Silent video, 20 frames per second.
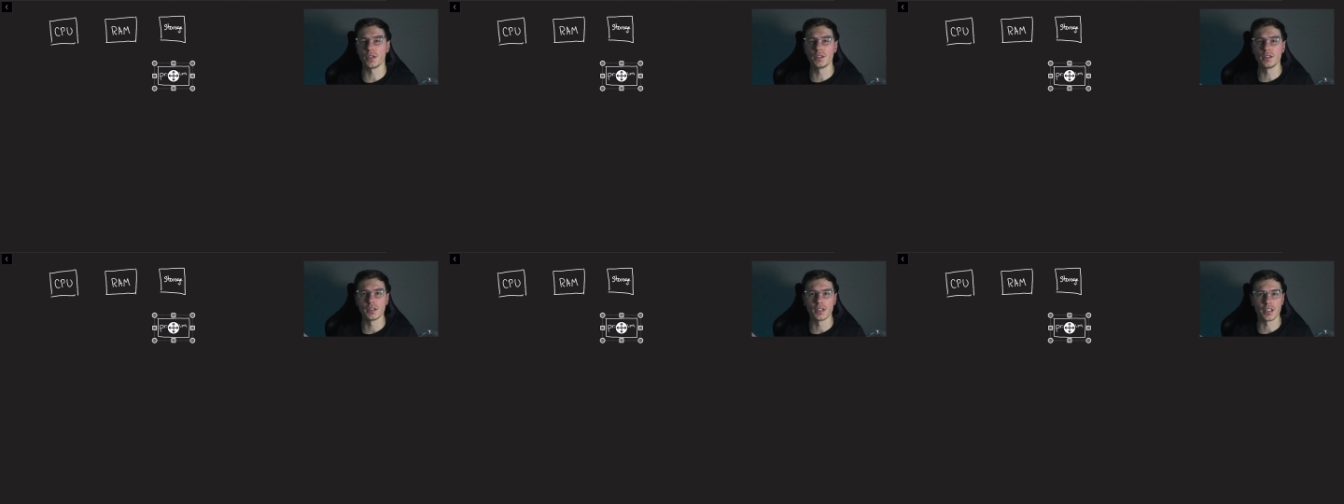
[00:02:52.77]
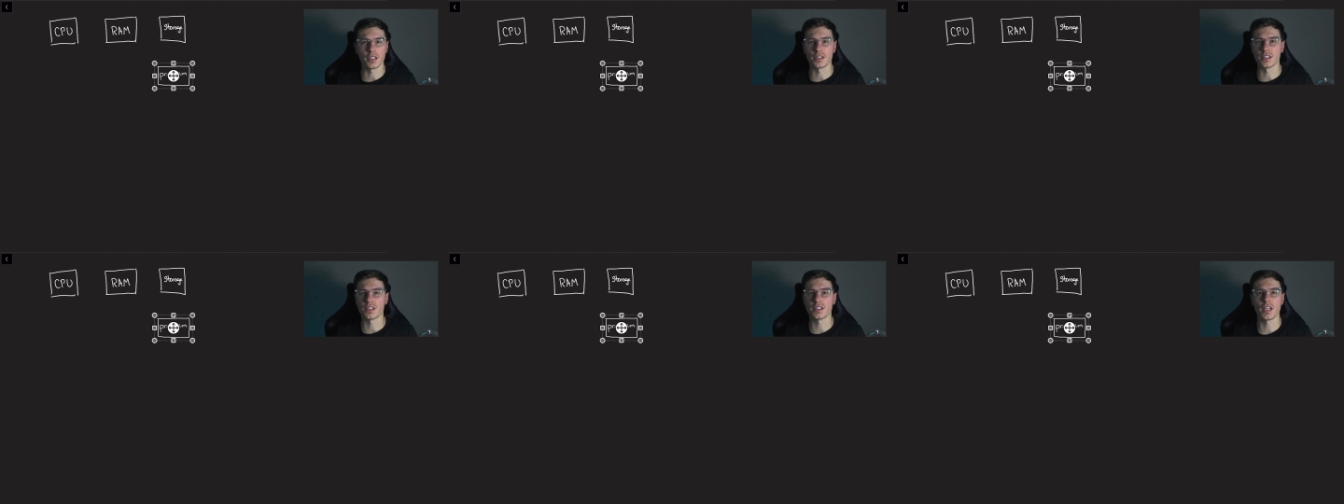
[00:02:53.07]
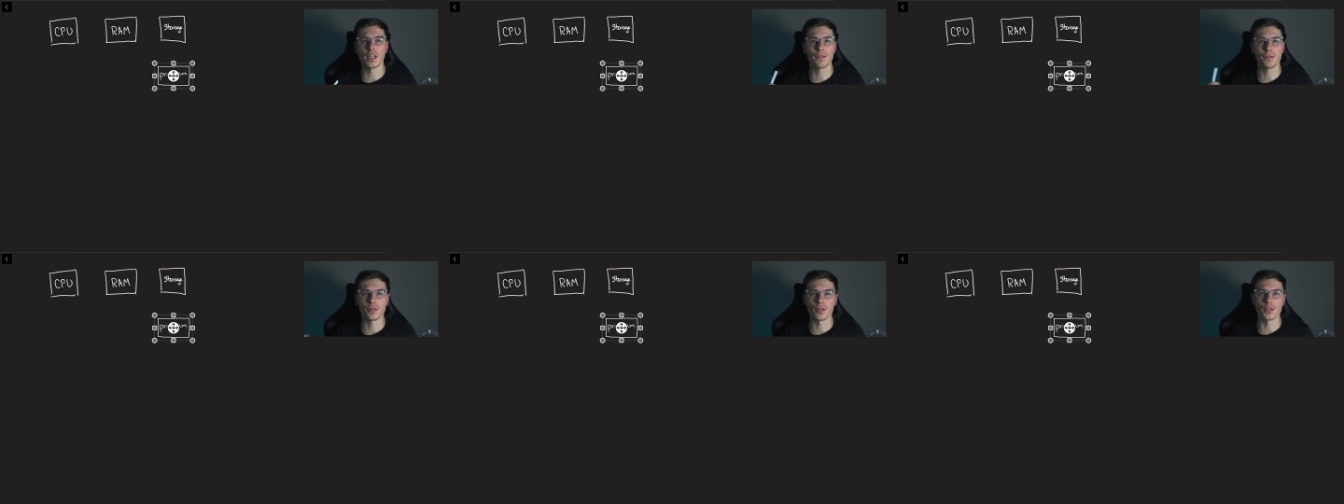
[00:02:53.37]
Now here, it can
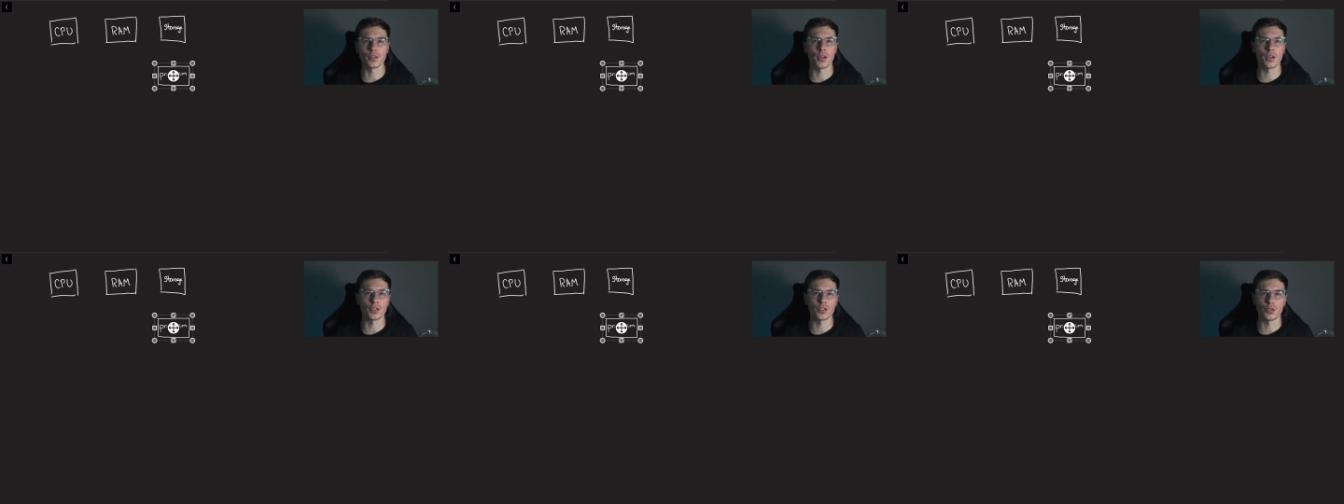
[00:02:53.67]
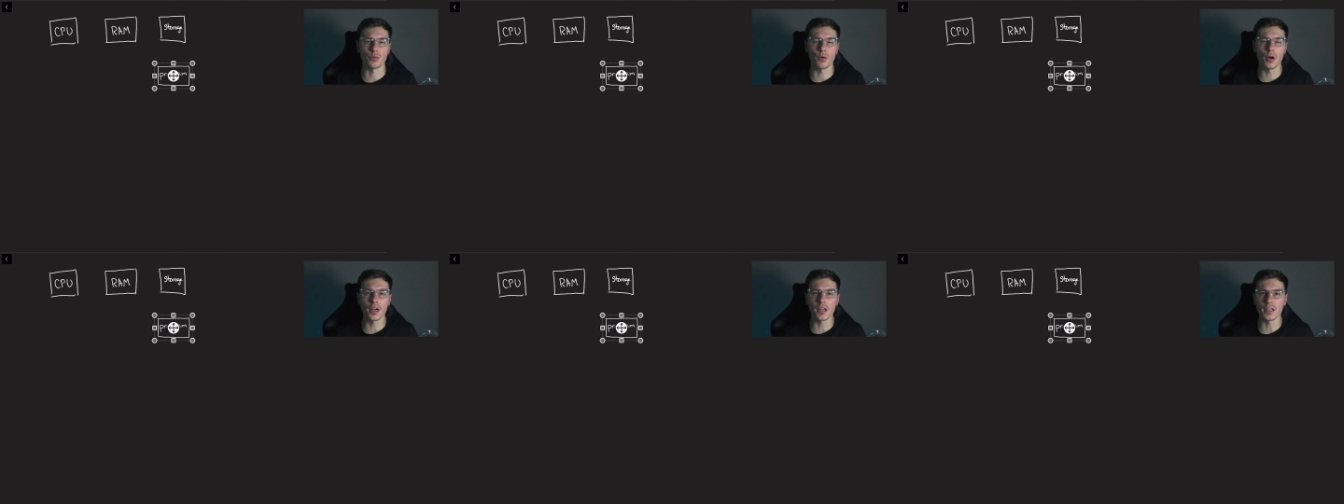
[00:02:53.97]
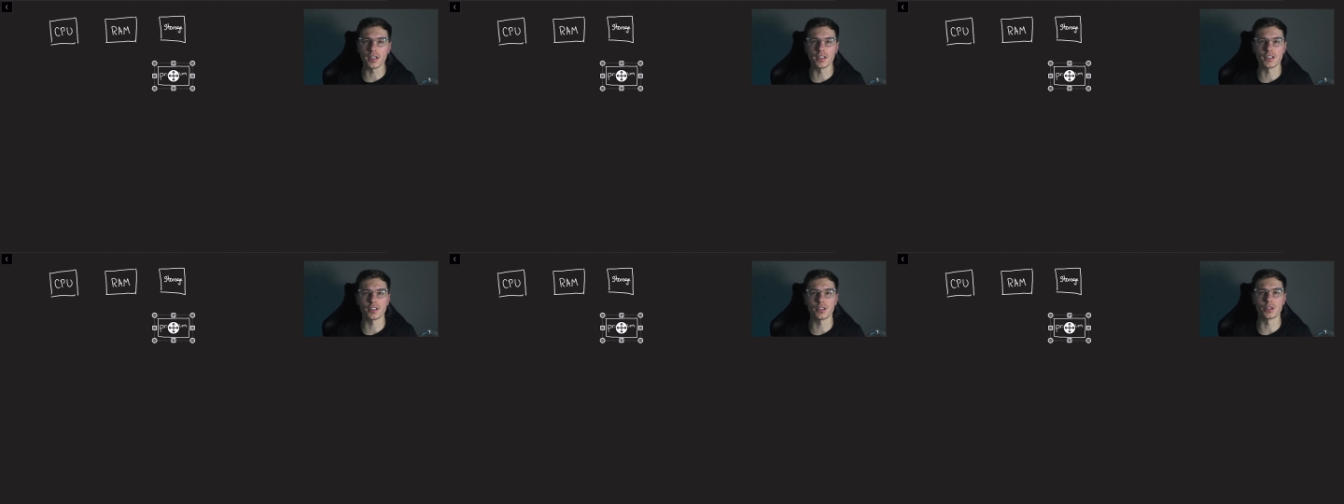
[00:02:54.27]
stay for as long as you
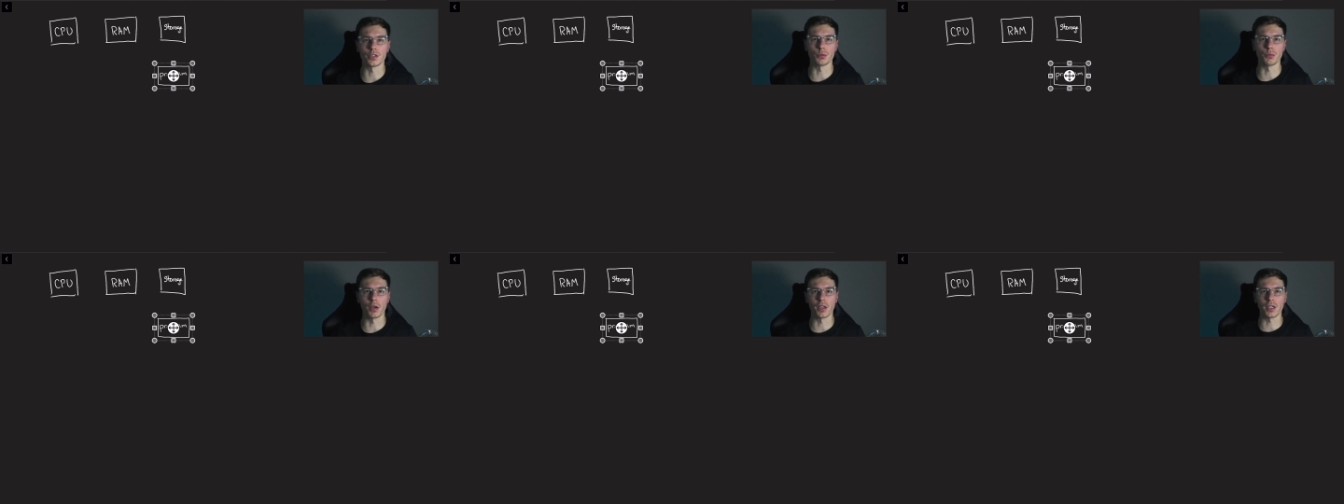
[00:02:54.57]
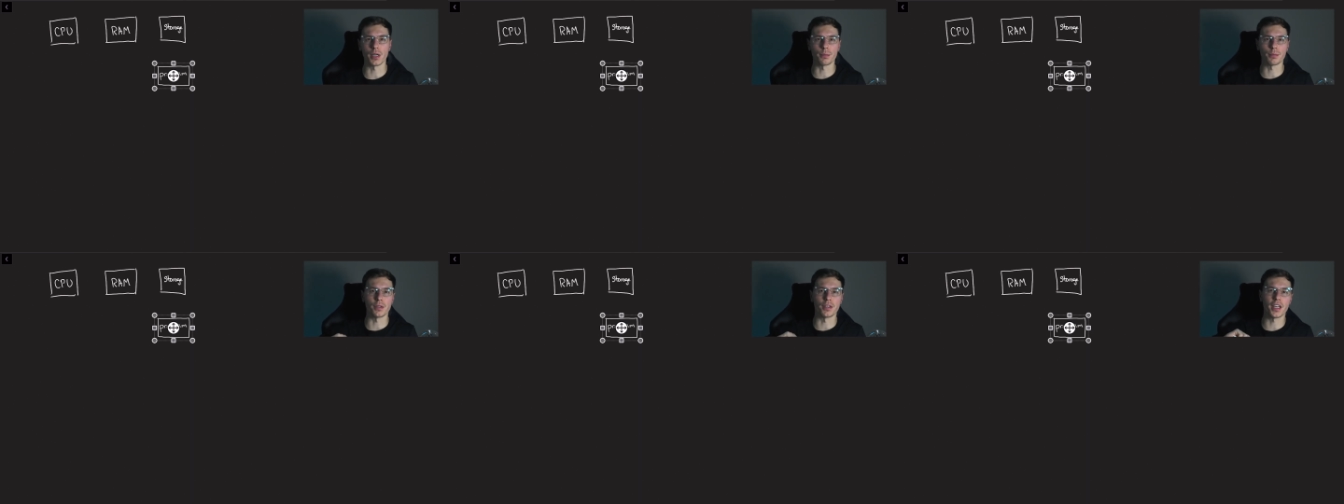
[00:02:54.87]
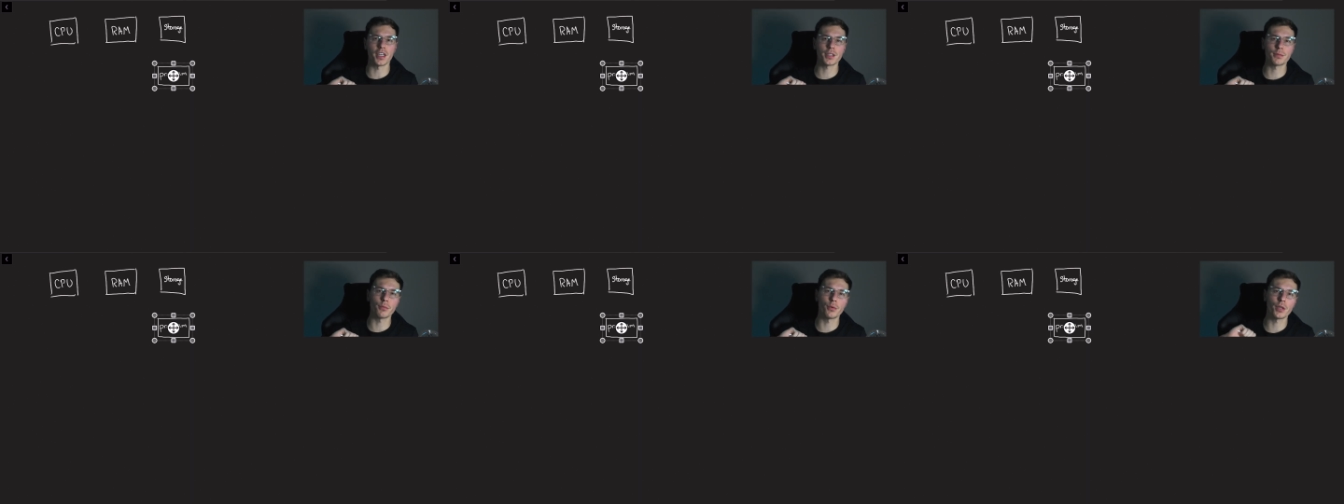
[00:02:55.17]
want until you wake
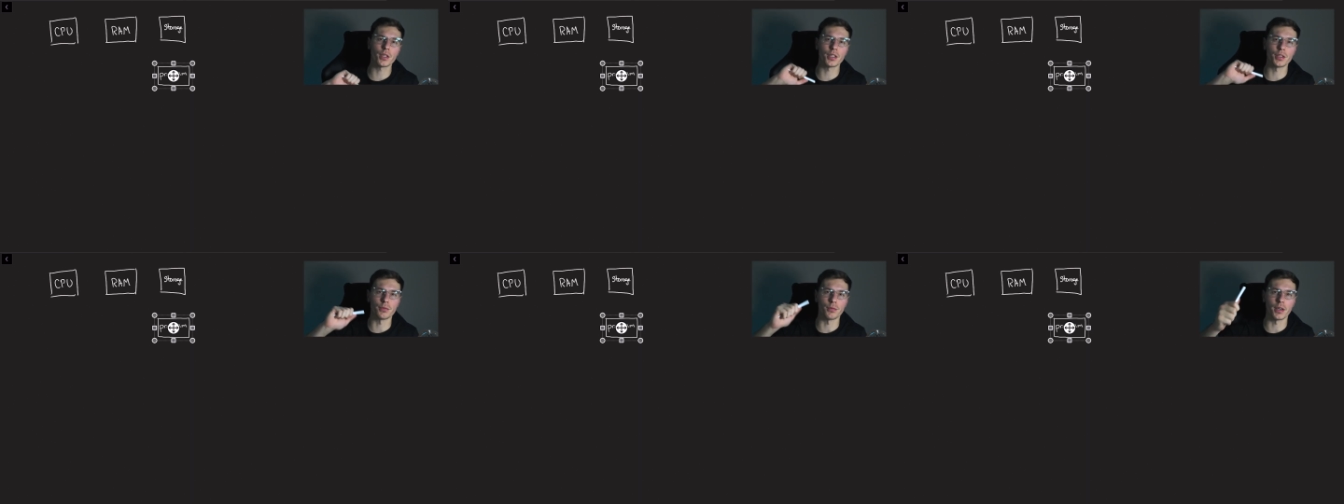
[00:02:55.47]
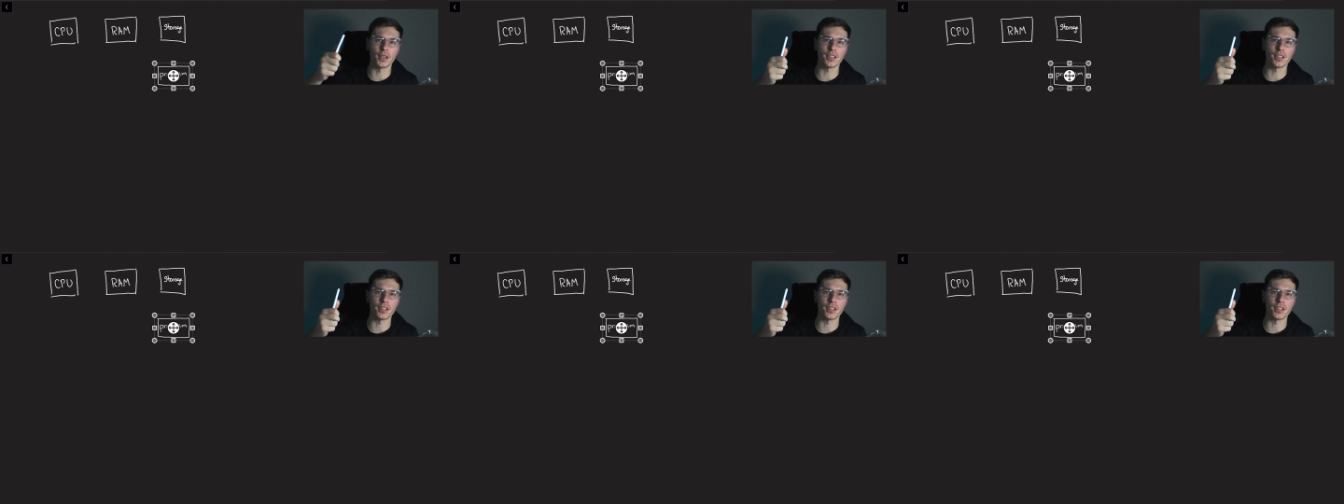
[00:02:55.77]
up the next morning,